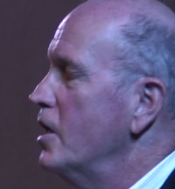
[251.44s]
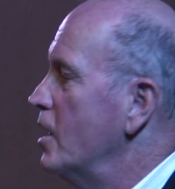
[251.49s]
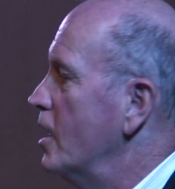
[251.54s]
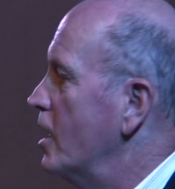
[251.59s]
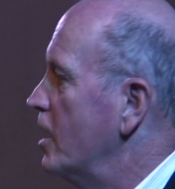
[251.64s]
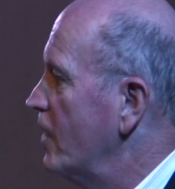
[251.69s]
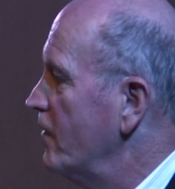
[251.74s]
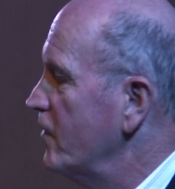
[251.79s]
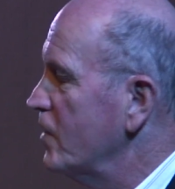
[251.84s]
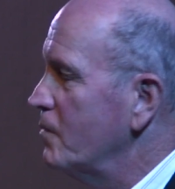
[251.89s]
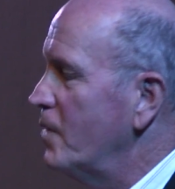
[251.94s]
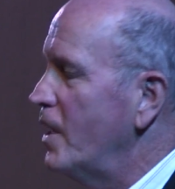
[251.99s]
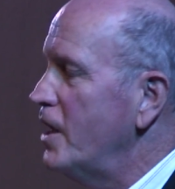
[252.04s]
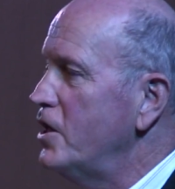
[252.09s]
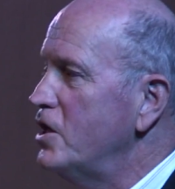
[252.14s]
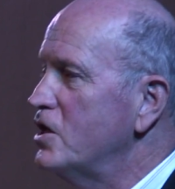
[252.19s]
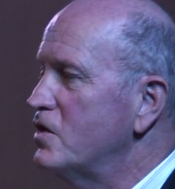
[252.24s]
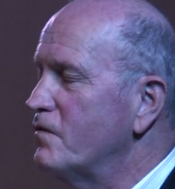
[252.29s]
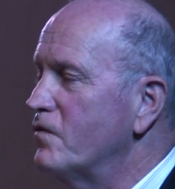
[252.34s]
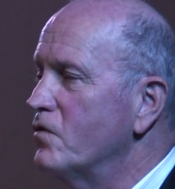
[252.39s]
And having
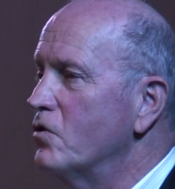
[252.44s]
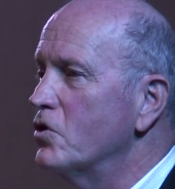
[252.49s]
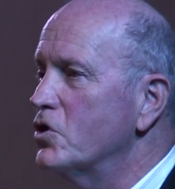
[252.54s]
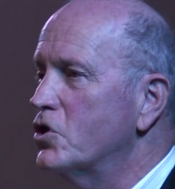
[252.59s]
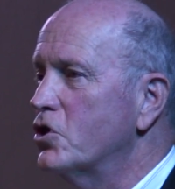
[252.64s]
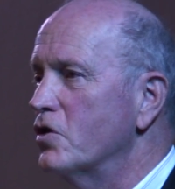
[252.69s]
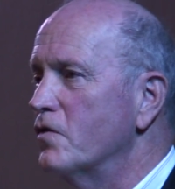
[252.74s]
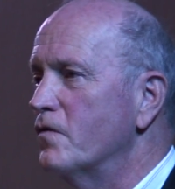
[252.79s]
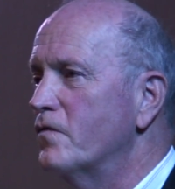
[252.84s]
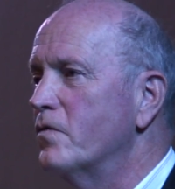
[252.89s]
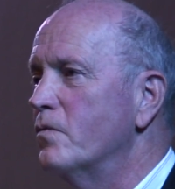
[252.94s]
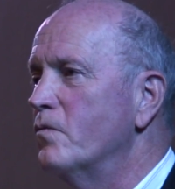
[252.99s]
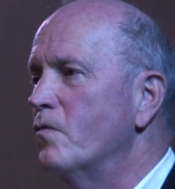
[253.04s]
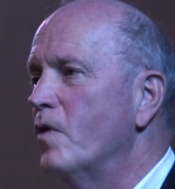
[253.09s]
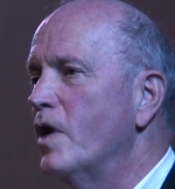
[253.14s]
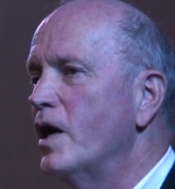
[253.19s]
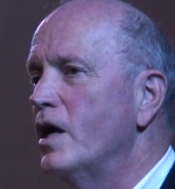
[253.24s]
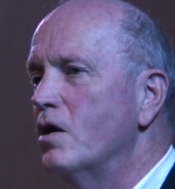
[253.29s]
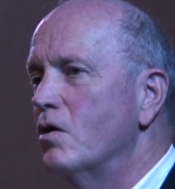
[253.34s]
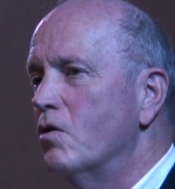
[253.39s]
made his fortune from
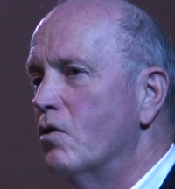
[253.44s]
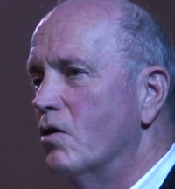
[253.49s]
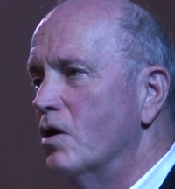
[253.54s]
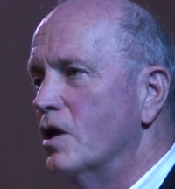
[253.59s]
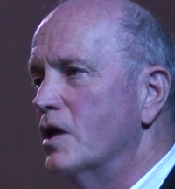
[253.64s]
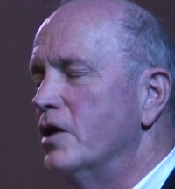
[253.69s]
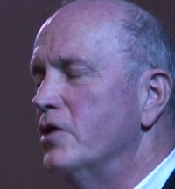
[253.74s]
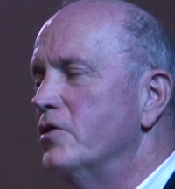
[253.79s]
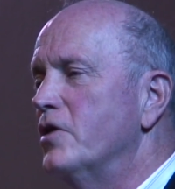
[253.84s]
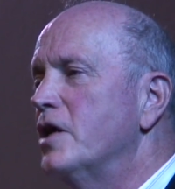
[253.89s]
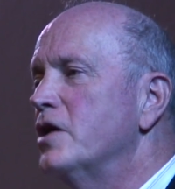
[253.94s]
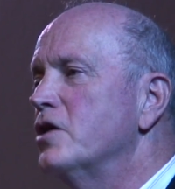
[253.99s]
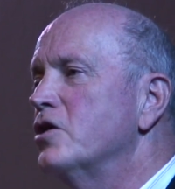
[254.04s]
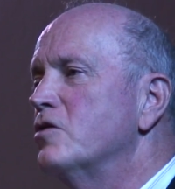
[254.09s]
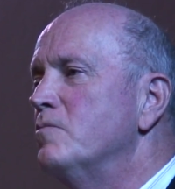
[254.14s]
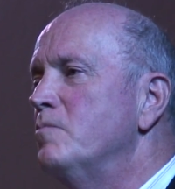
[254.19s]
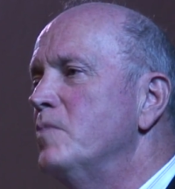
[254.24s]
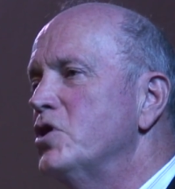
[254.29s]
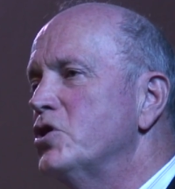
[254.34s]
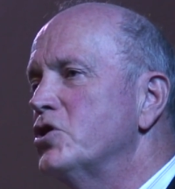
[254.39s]
whale oil, he then
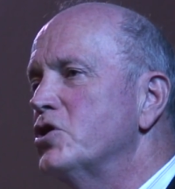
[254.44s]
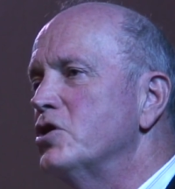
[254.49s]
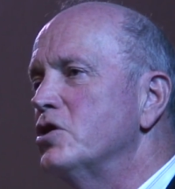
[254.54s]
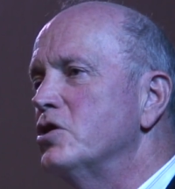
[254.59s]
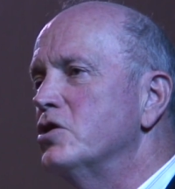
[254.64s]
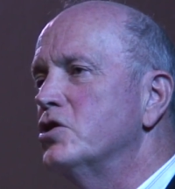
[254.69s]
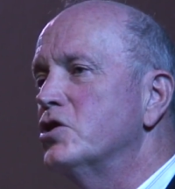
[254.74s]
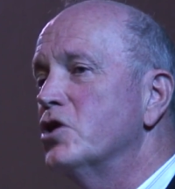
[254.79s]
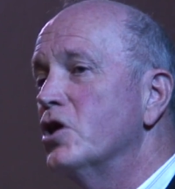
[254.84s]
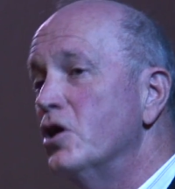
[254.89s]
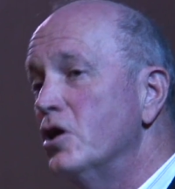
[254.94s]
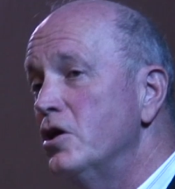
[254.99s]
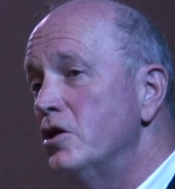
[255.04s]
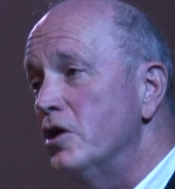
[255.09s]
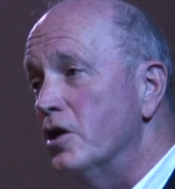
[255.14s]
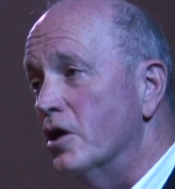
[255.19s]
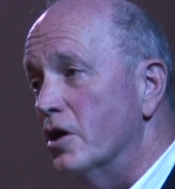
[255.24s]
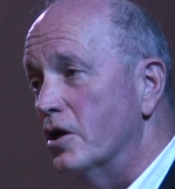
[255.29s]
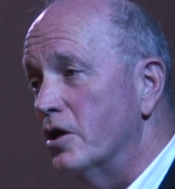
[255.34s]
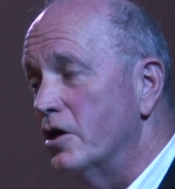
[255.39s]
commissioned
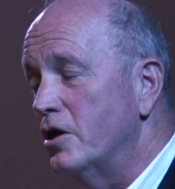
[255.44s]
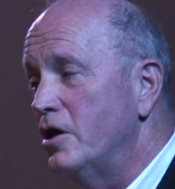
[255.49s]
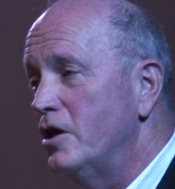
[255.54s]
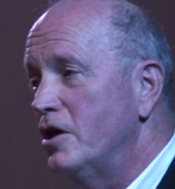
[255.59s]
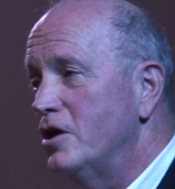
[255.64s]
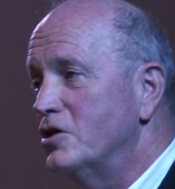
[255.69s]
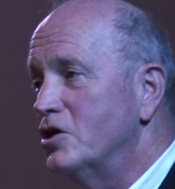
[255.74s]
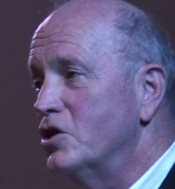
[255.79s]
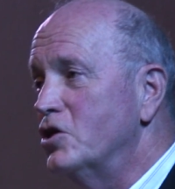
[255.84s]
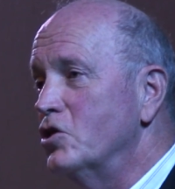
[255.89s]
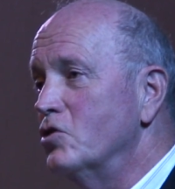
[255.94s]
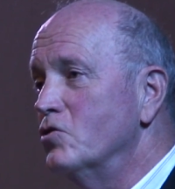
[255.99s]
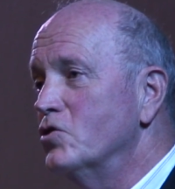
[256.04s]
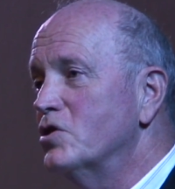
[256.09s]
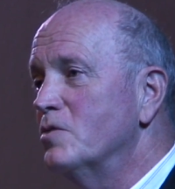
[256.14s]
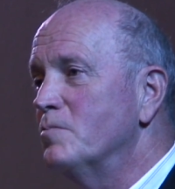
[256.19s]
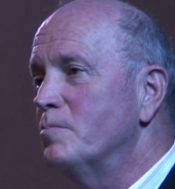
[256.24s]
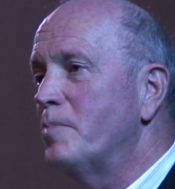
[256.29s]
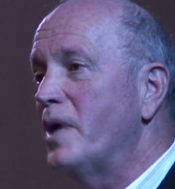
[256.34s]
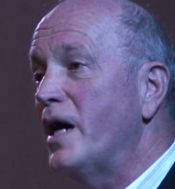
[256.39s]
Turner to do
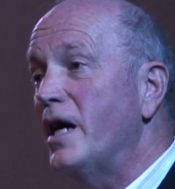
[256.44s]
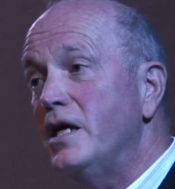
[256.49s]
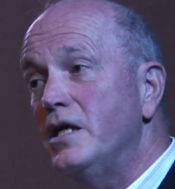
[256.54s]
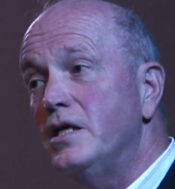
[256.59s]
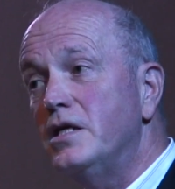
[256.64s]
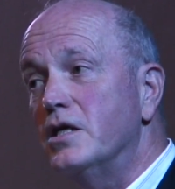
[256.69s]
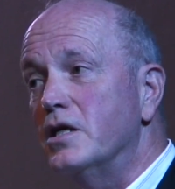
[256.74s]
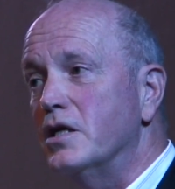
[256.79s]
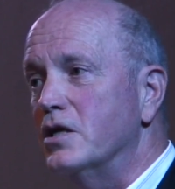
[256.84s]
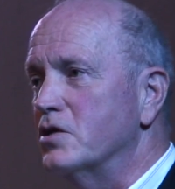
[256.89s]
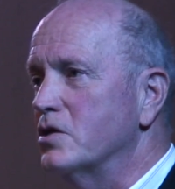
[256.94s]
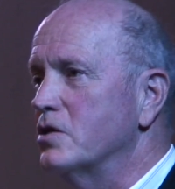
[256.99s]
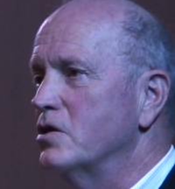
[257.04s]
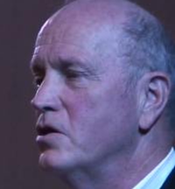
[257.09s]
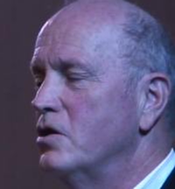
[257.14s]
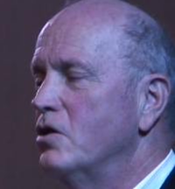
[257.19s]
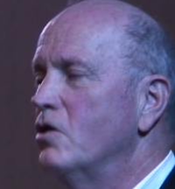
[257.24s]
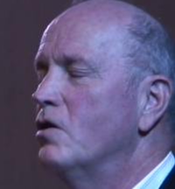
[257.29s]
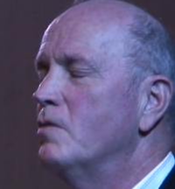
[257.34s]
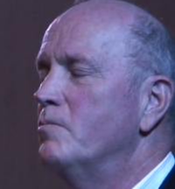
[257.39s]
some paintings,
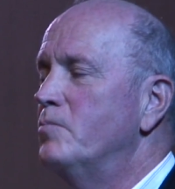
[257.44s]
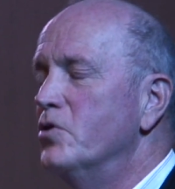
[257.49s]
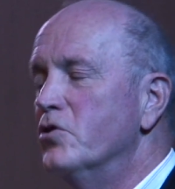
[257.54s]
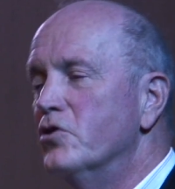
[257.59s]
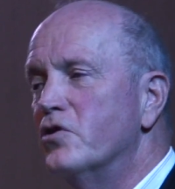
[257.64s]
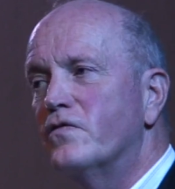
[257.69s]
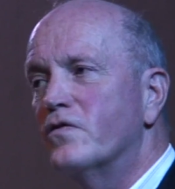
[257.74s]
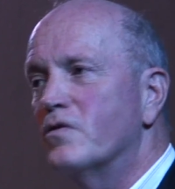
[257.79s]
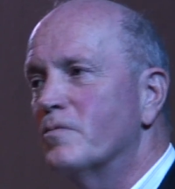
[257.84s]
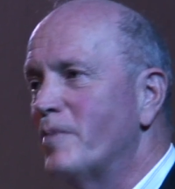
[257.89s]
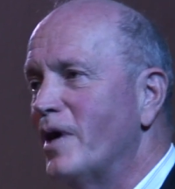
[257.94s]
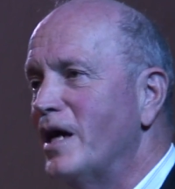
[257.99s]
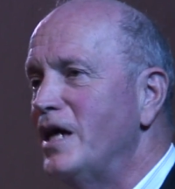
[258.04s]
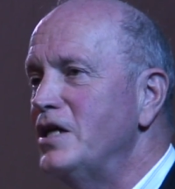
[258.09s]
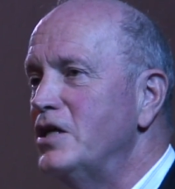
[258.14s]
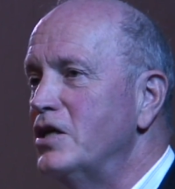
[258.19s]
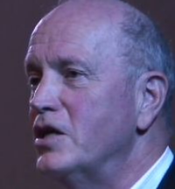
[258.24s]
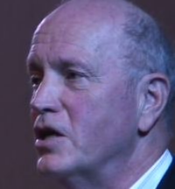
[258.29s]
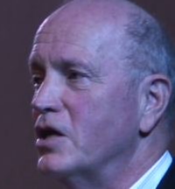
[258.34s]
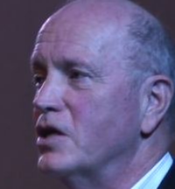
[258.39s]
beautiful
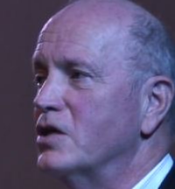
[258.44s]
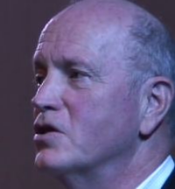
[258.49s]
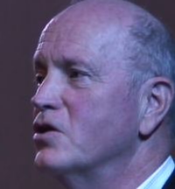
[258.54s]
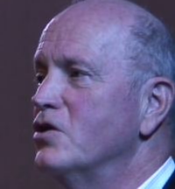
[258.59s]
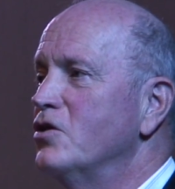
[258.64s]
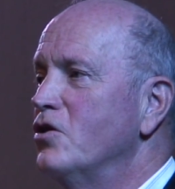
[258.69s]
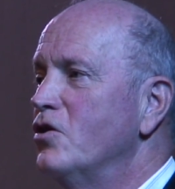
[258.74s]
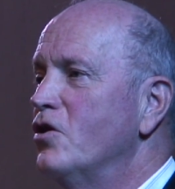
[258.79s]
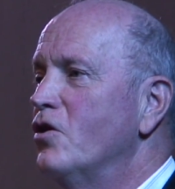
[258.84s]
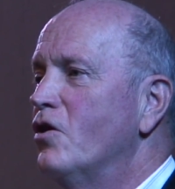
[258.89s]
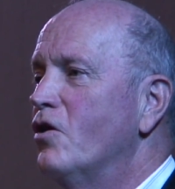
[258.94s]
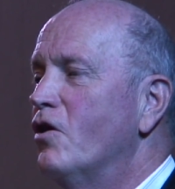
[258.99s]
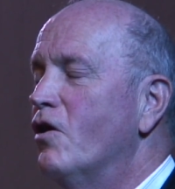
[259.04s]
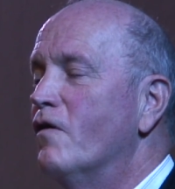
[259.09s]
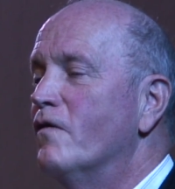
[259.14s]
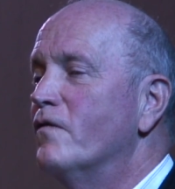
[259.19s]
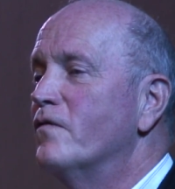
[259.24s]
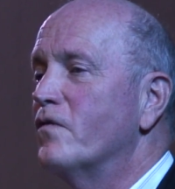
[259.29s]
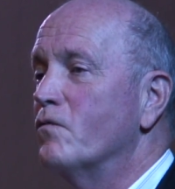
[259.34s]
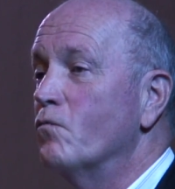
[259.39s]
paintings,
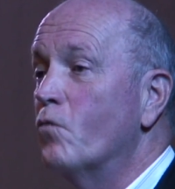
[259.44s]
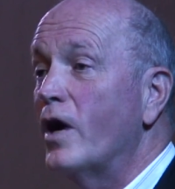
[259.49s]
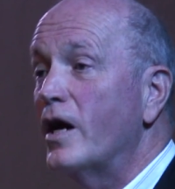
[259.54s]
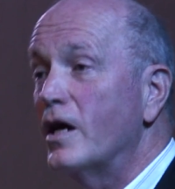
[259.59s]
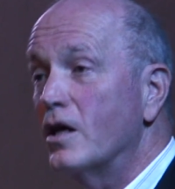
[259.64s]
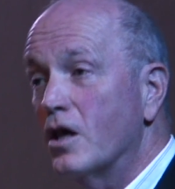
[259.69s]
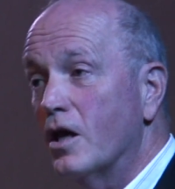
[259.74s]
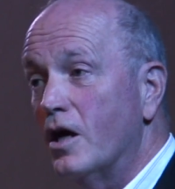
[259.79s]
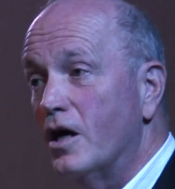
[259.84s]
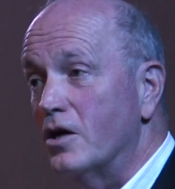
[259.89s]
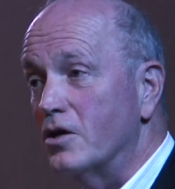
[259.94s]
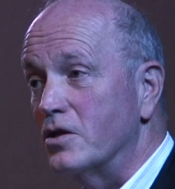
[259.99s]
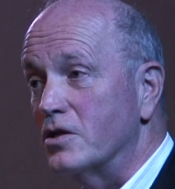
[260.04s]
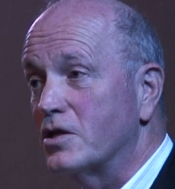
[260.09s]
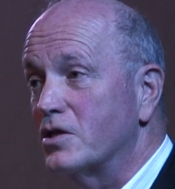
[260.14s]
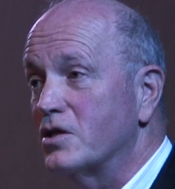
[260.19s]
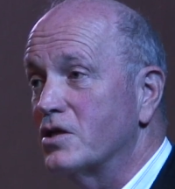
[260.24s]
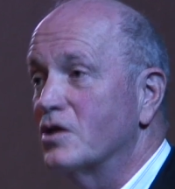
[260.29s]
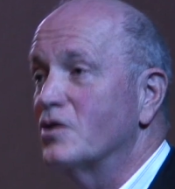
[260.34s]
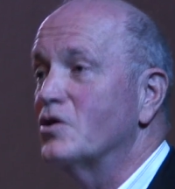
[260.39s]
of whale hunts.